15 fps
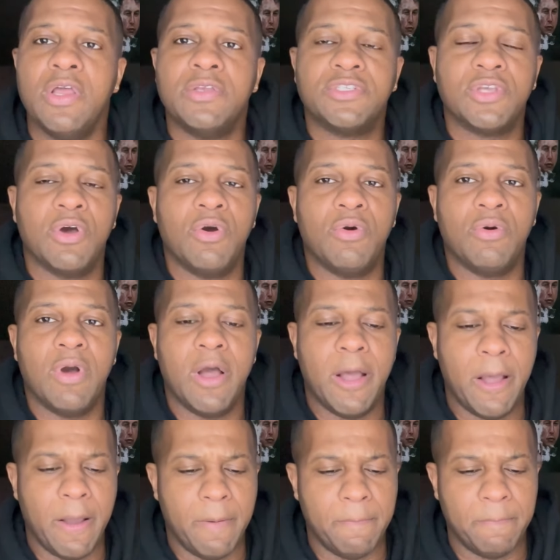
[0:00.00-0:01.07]

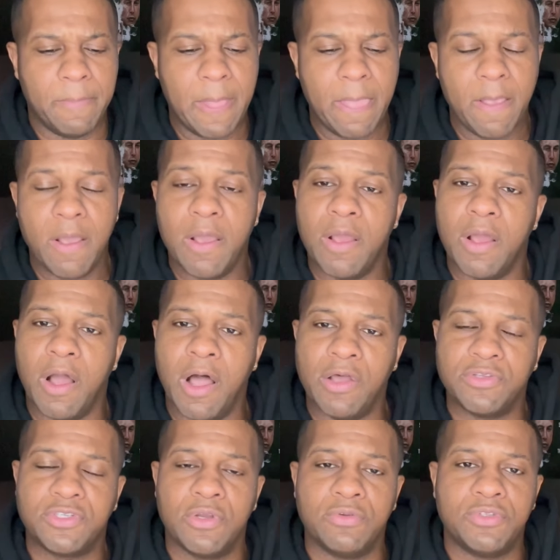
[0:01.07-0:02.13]
So
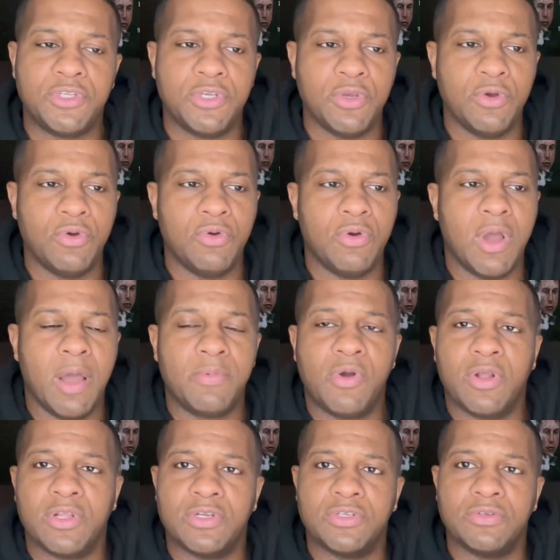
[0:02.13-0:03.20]
also too, I'm
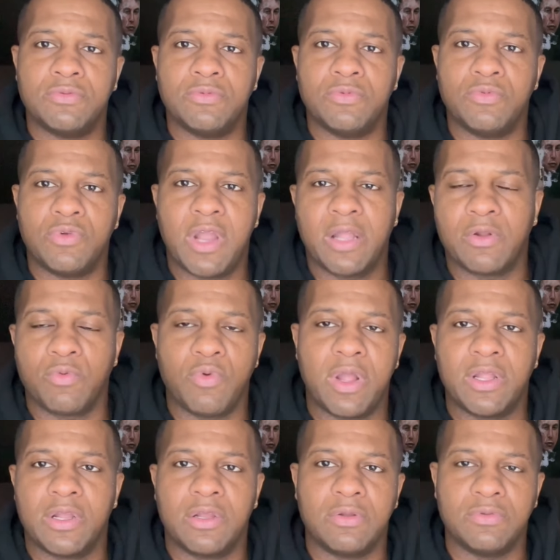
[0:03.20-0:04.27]
gonna kind
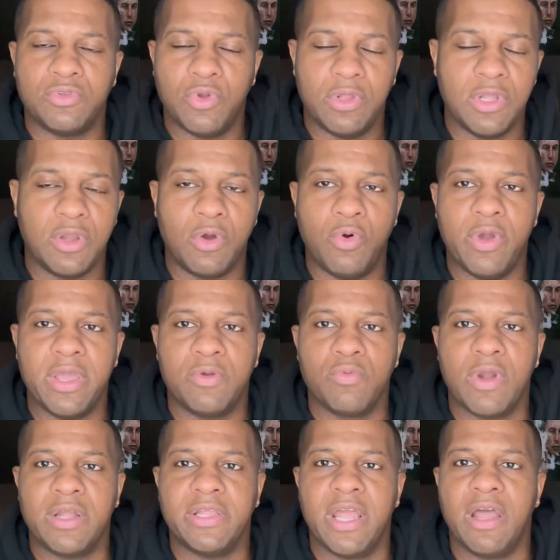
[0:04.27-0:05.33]
of do a little quick
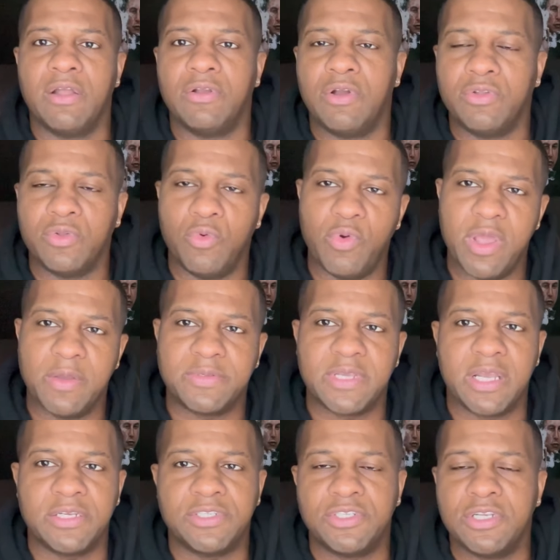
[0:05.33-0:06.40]
rundown on the
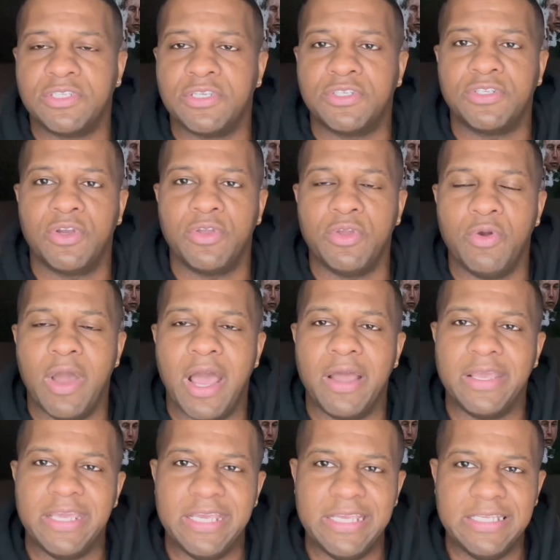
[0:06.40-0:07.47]
website just to show you
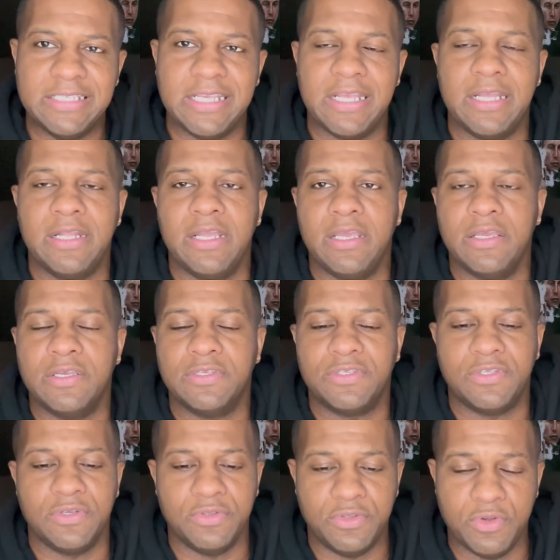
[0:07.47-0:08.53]
how easy it is
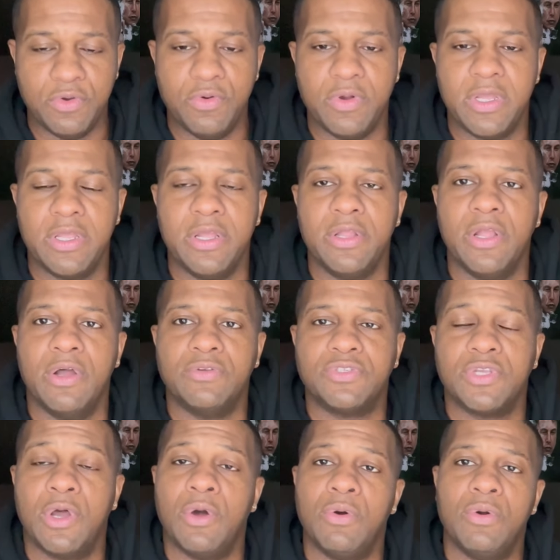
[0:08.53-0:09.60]
to do it.
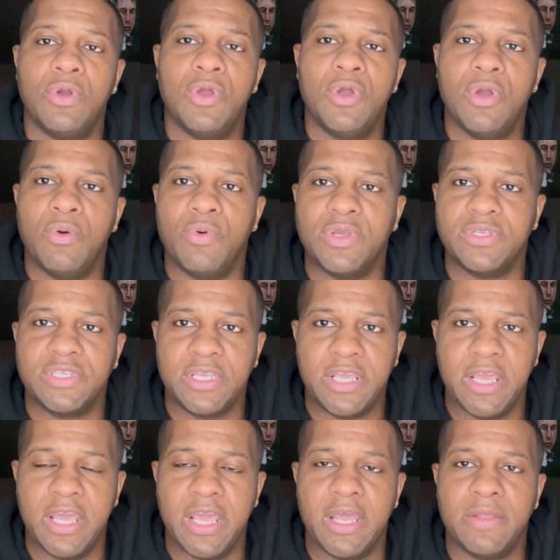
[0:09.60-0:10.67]
So once
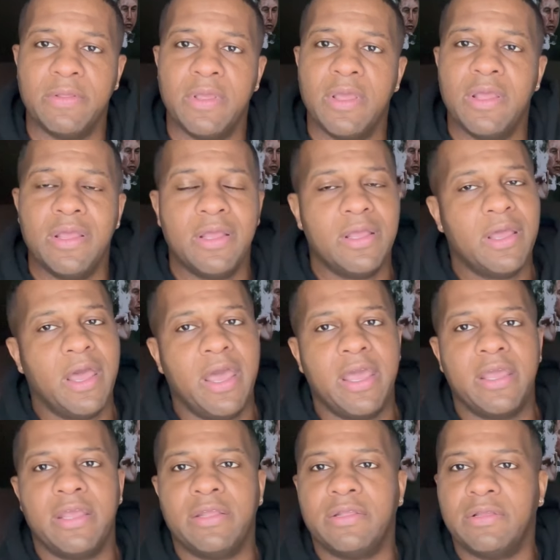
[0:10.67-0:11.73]
again,
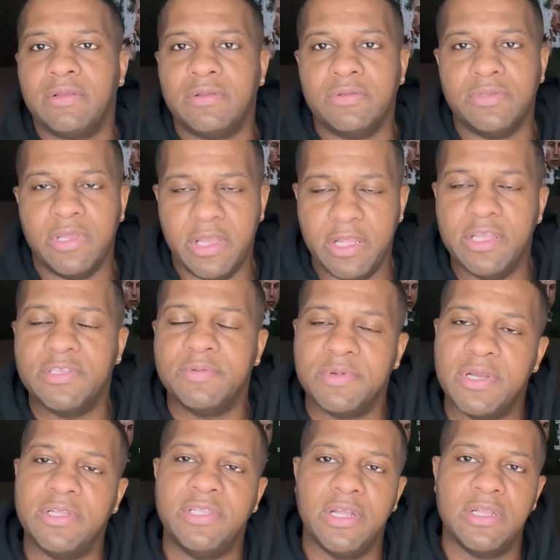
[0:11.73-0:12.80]
hey, it is some
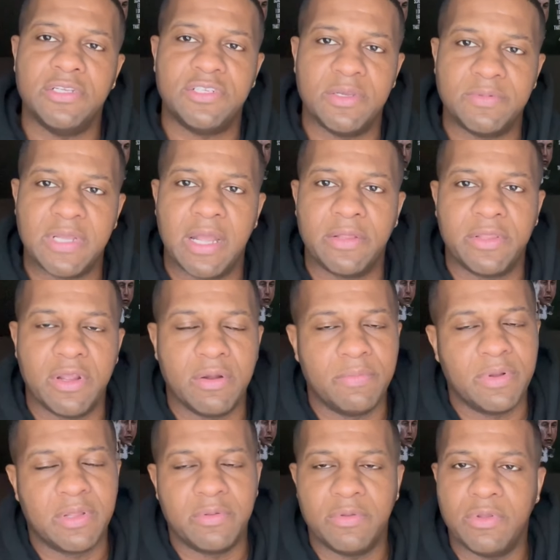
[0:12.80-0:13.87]
good dealerships out there,
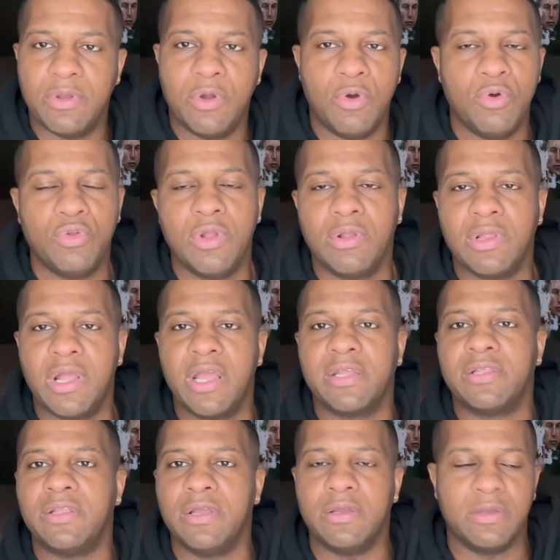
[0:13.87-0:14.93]
but who don't like
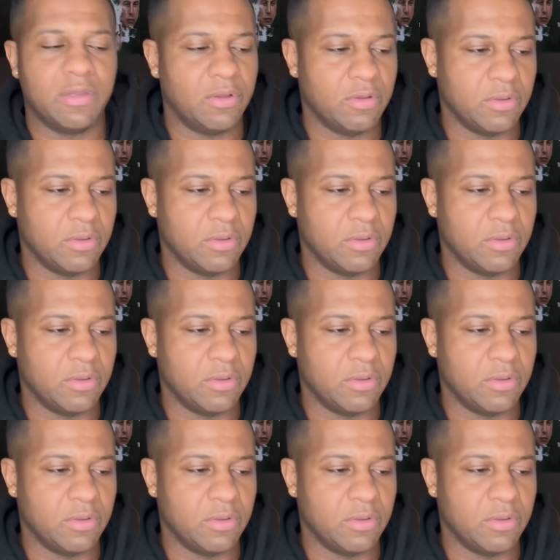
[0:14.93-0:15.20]
the